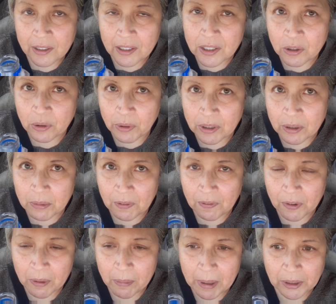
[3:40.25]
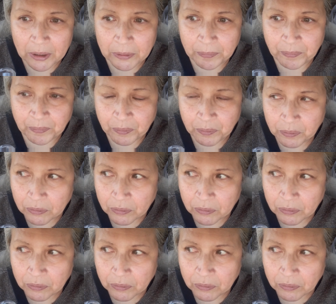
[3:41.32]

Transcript: that is going to be for the better.